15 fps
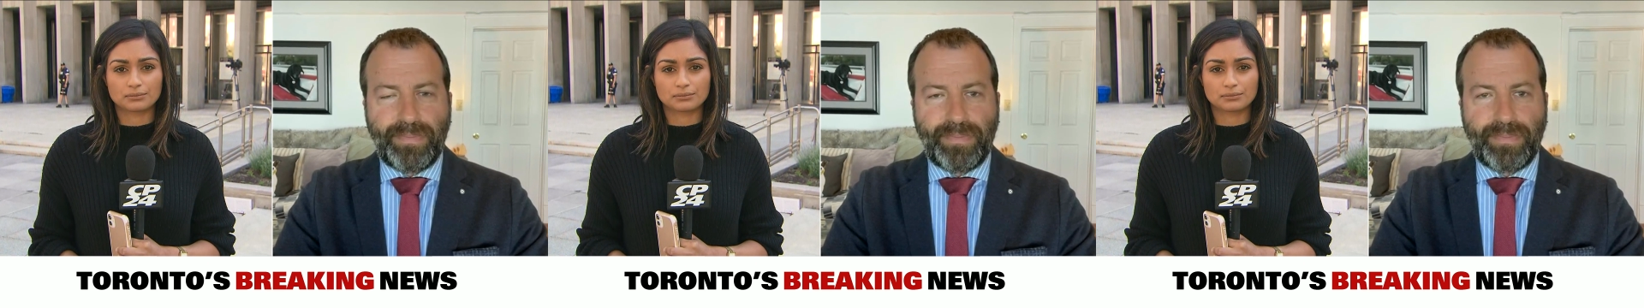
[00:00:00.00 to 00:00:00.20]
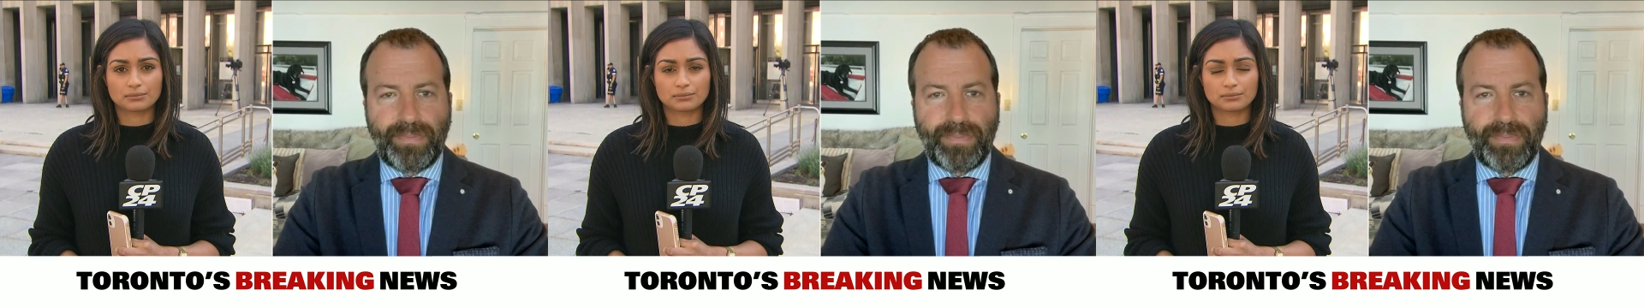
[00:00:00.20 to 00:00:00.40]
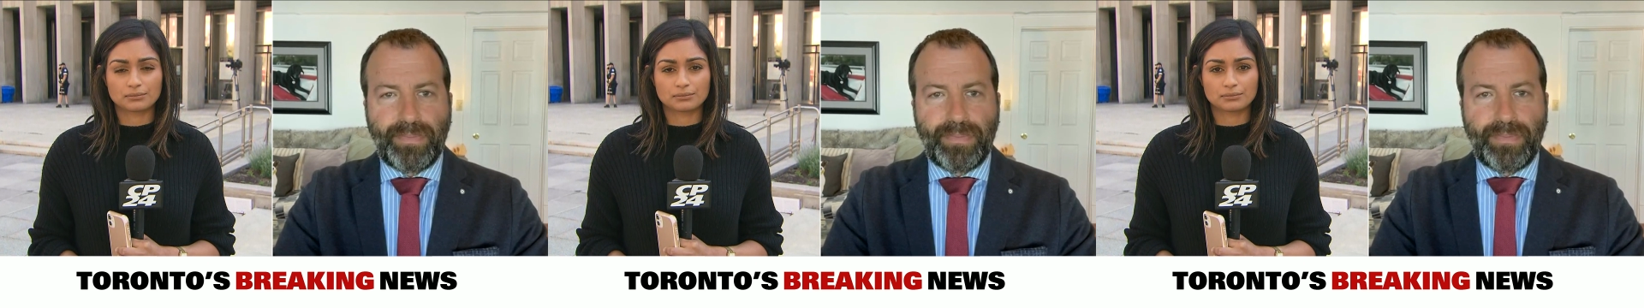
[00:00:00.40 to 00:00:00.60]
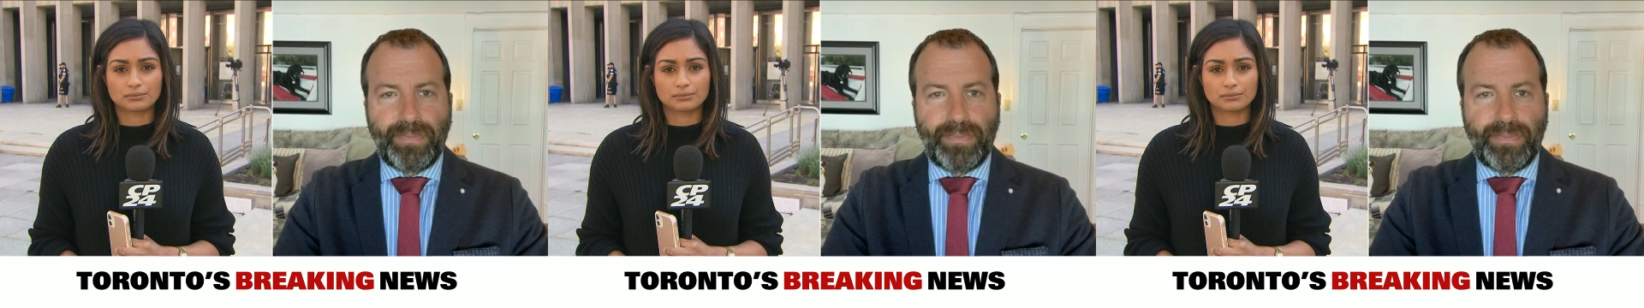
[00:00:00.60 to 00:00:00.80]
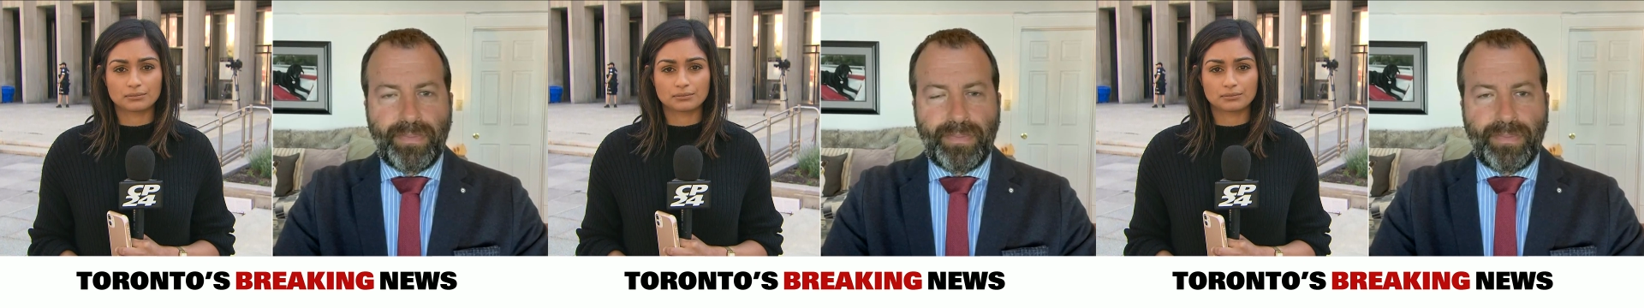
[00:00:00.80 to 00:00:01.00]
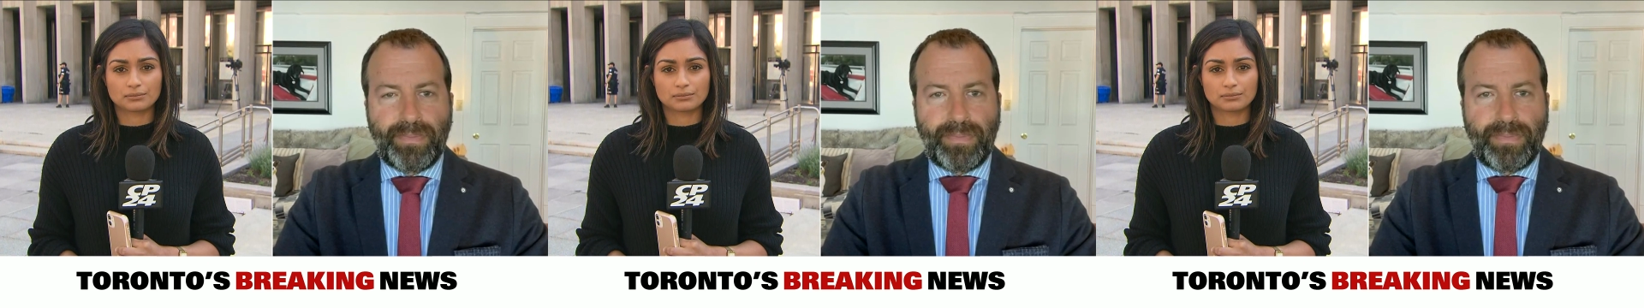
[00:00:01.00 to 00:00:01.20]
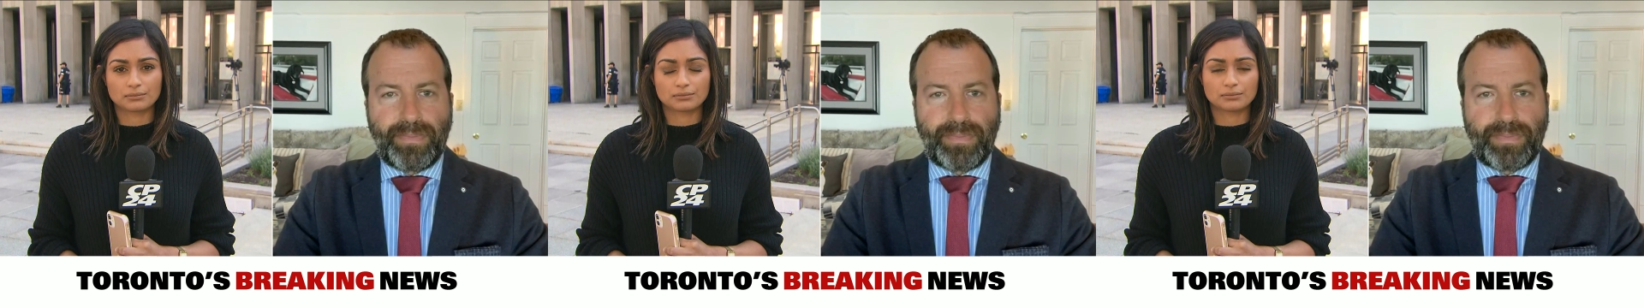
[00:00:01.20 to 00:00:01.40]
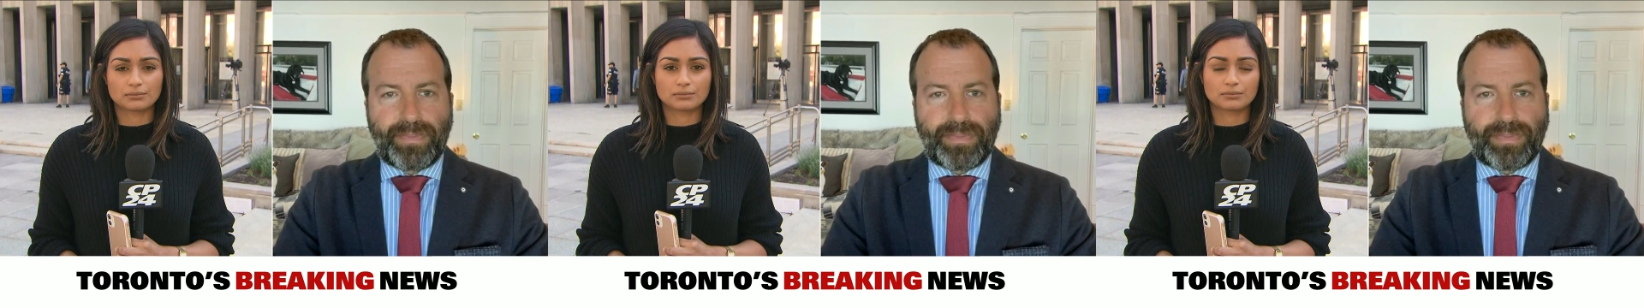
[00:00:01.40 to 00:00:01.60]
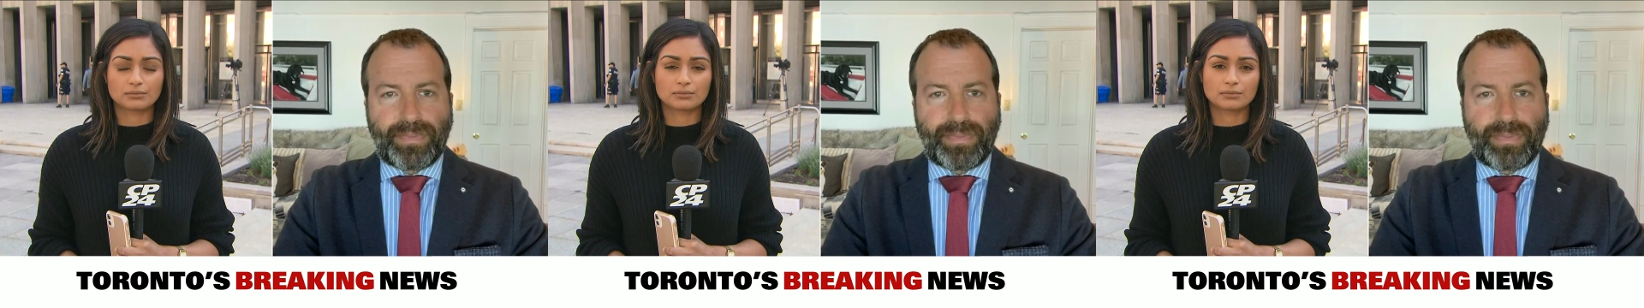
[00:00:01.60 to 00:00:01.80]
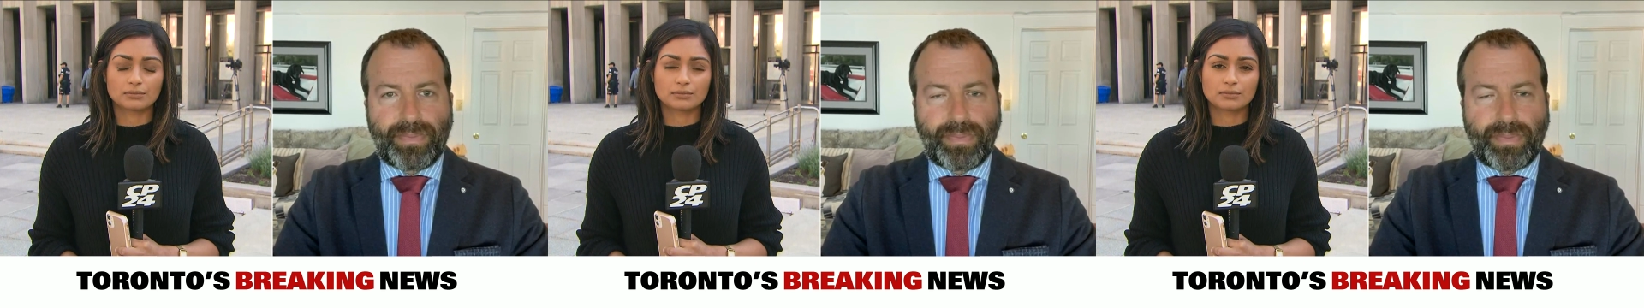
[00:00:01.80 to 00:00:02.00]

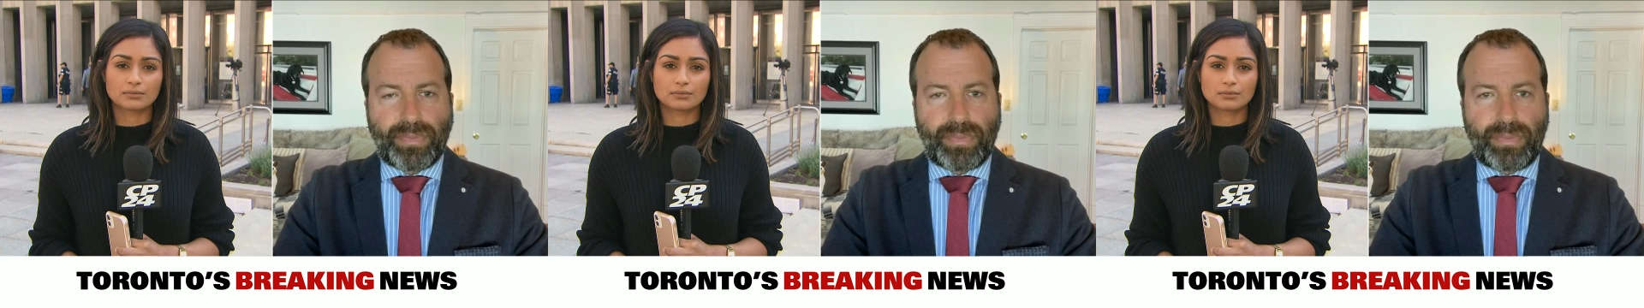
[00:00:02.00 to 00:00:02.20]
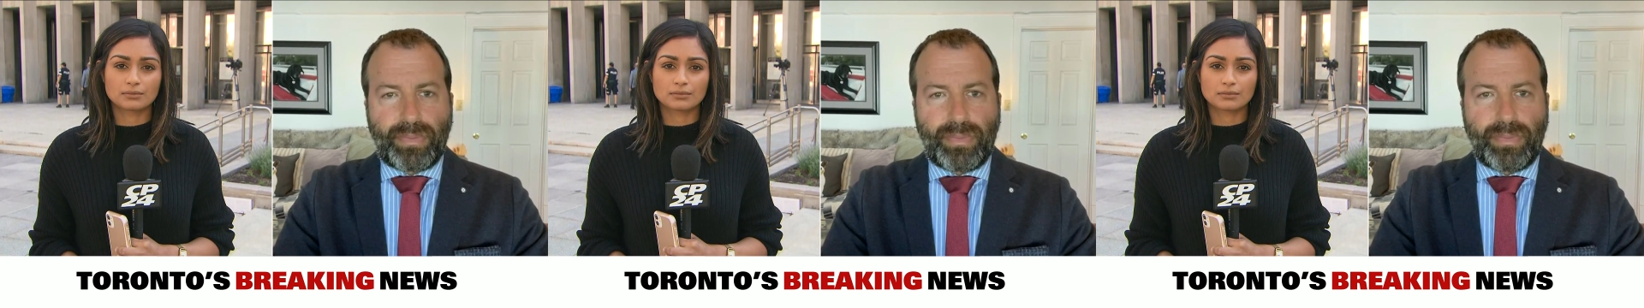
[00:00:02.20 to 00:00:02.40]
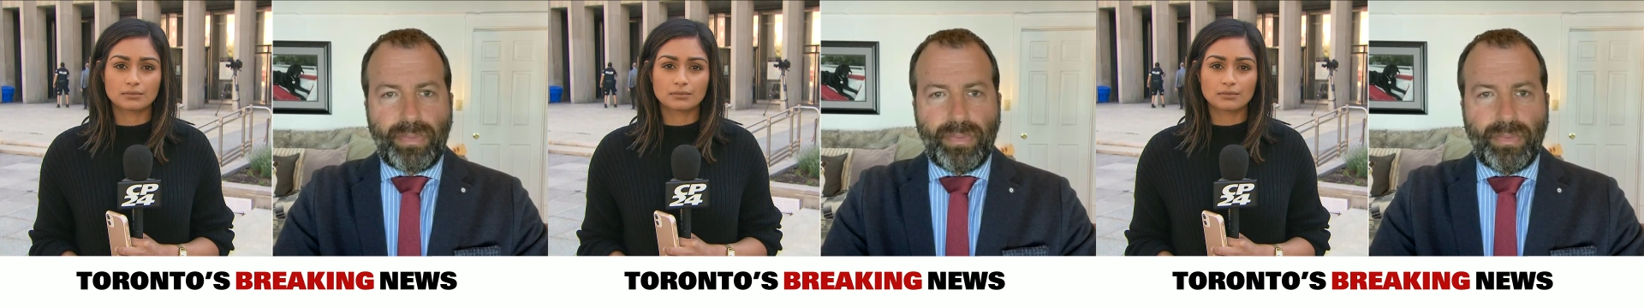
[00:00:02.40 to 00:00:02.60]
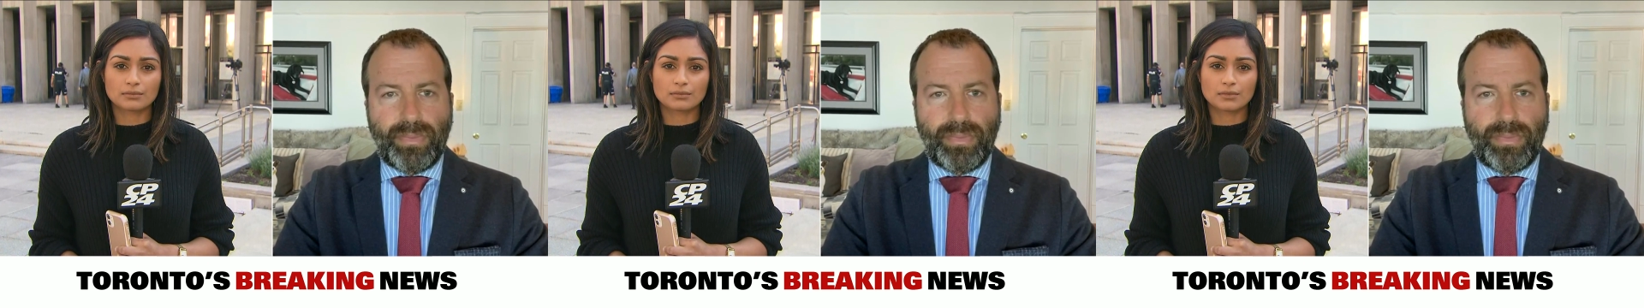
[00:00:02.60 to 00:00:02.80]
(silence)